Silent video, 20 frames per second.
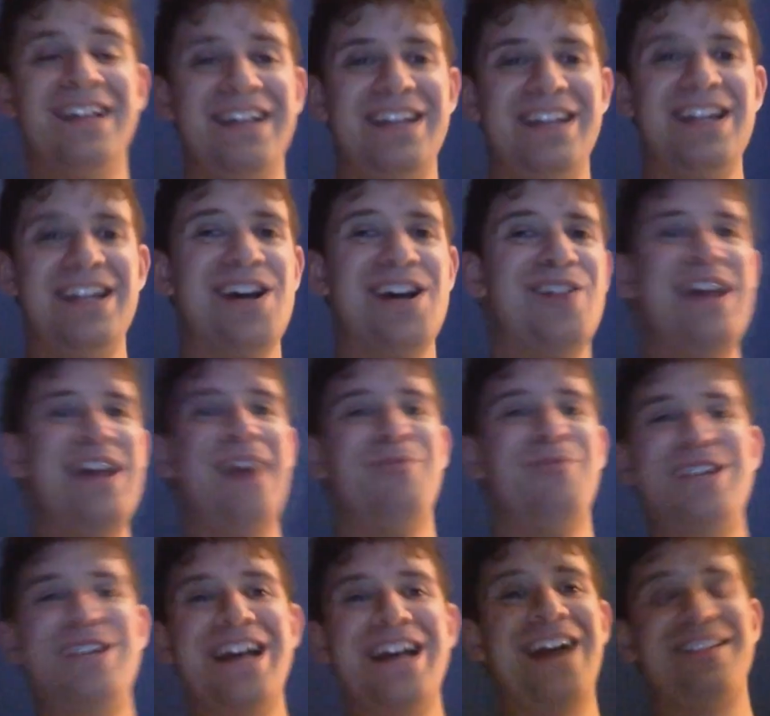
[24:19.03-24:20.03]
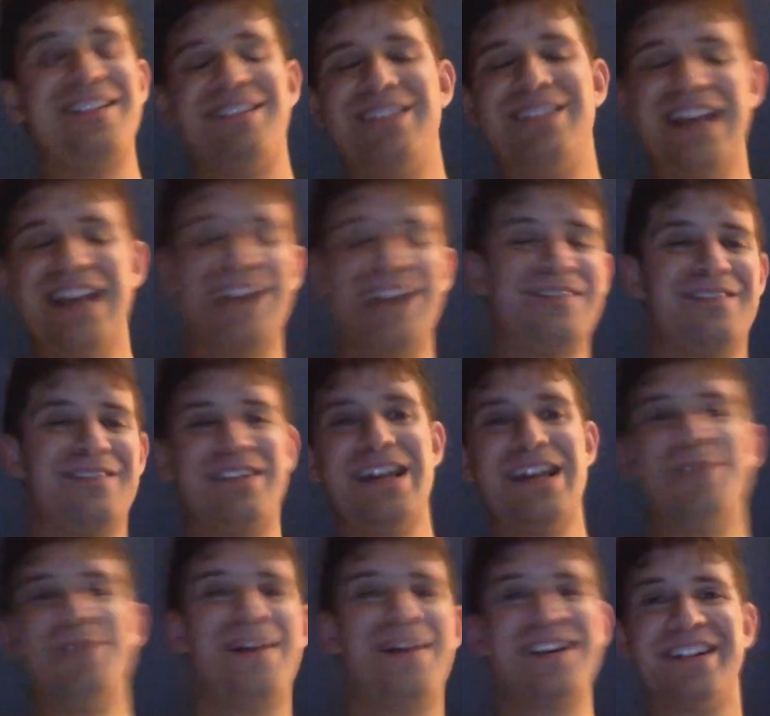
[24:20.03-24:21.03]
You know that we got that
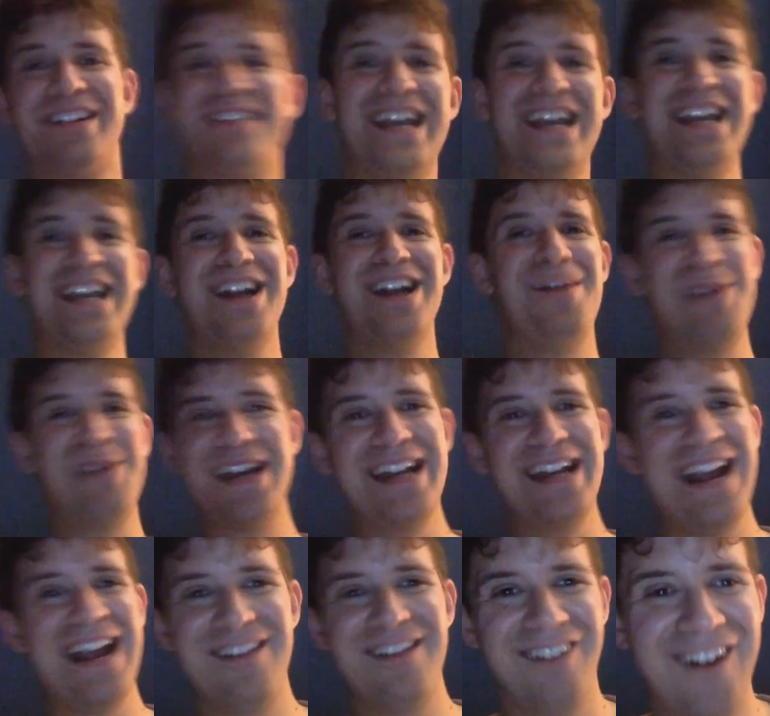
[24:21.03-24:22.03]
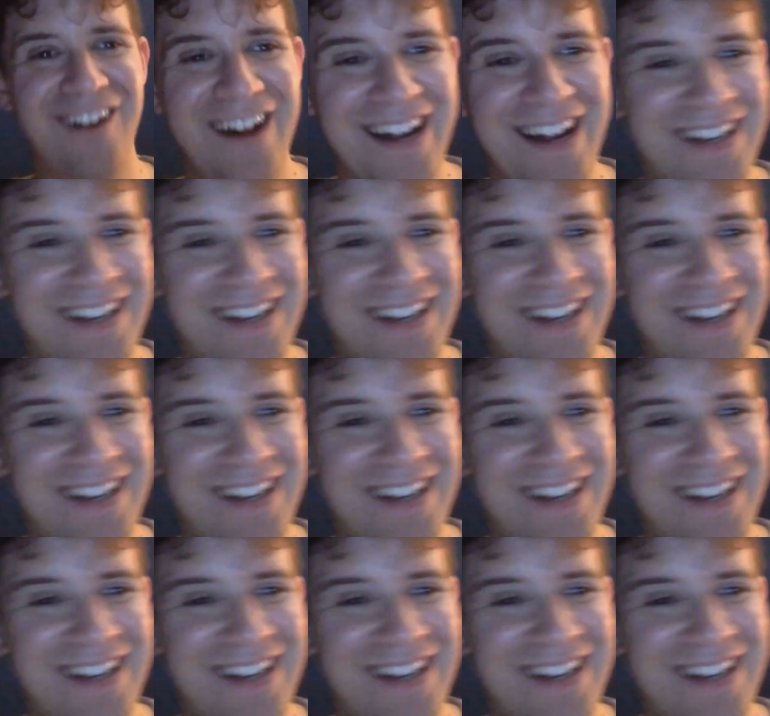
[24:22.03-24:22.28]
CM Punk is staying on Monday Night Raw.